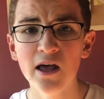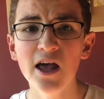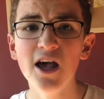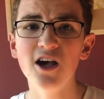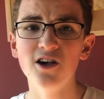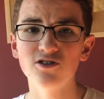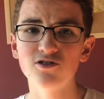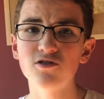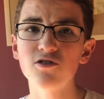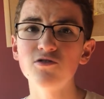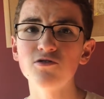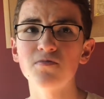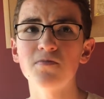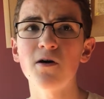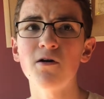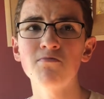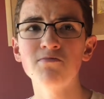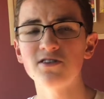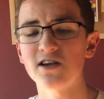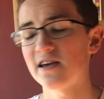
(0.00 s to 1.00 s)
So those
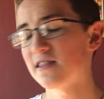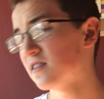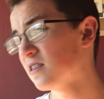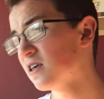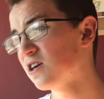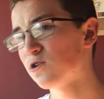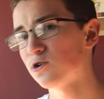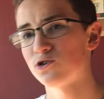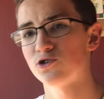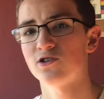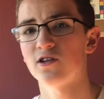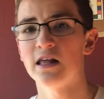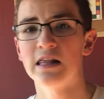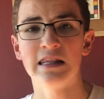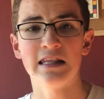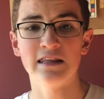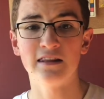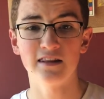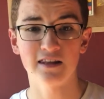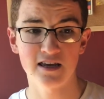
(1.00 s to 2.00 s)
problems I think are slightly
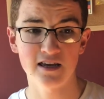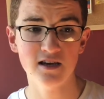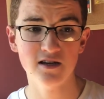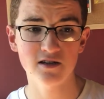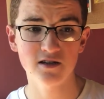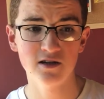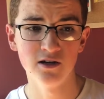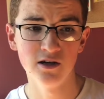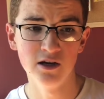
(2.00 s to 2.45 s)
linked,